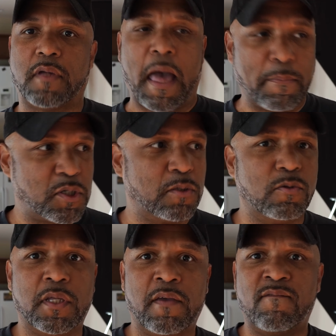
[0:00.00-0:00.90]

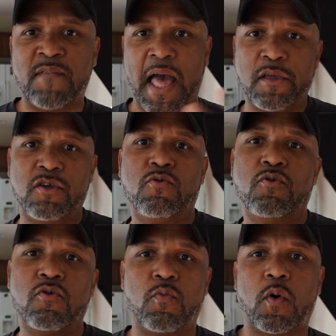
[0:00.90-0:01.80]
Absolutely. Value
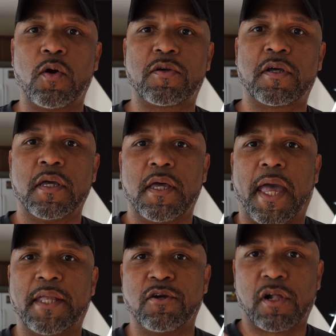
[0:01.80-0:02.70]
your work
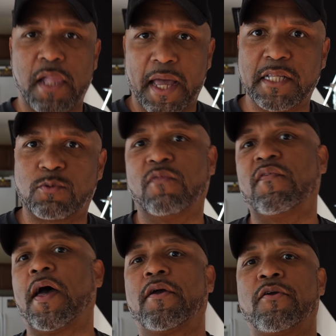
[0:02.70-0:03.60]
and your clients will
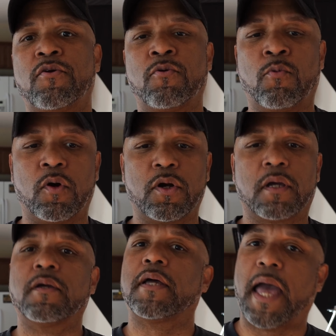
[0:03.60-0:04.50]
value your
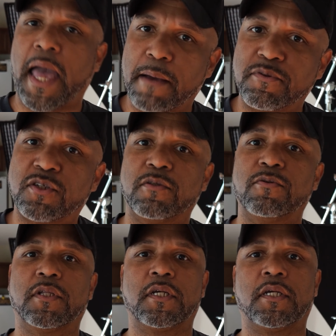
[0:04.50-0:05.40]
work.
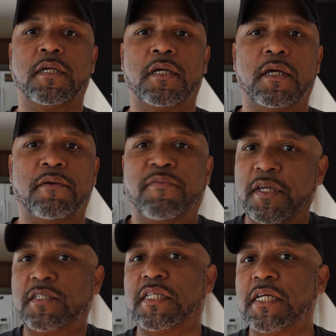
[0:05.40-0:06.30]
Absolutely.
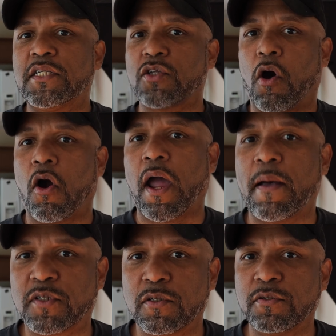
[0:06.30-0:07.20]
These things are
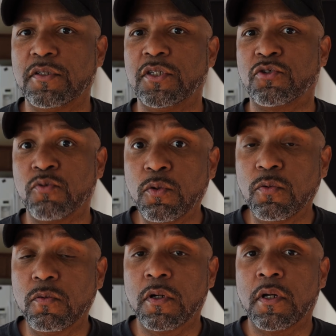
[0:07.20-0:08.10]
absolutely
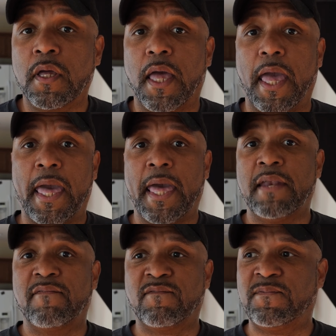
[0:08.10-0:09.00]
true
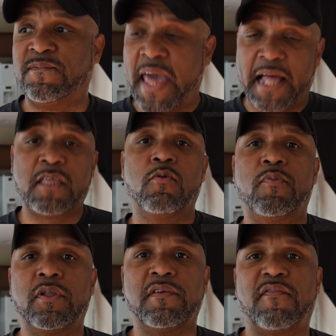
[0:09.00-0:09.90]
and
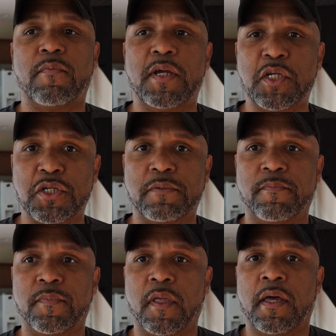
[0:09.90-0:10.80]
valuable information.
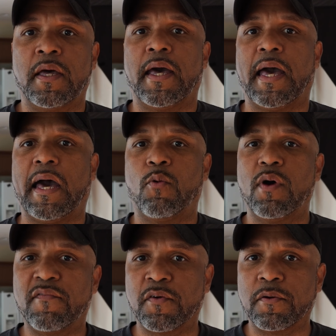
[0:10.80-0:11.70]

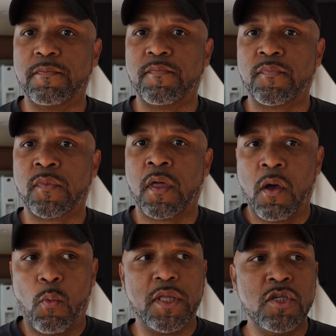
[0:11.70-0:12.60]
However,
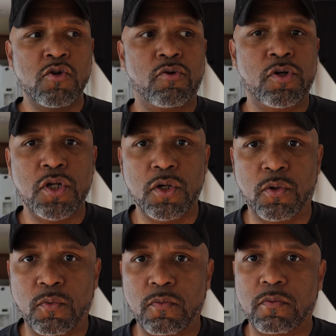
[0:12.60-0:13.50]
when you're new,